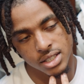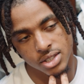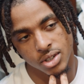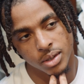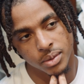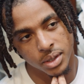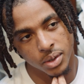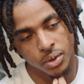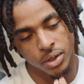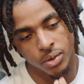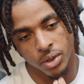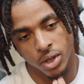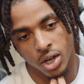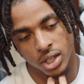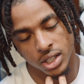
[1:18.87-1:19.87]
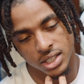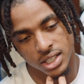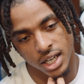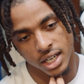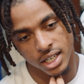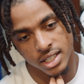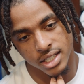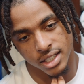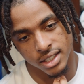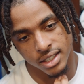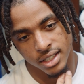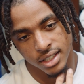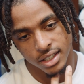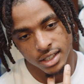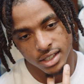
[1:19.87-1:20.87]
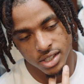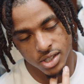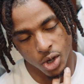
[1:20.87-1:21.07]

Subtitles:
So, we're all excited to just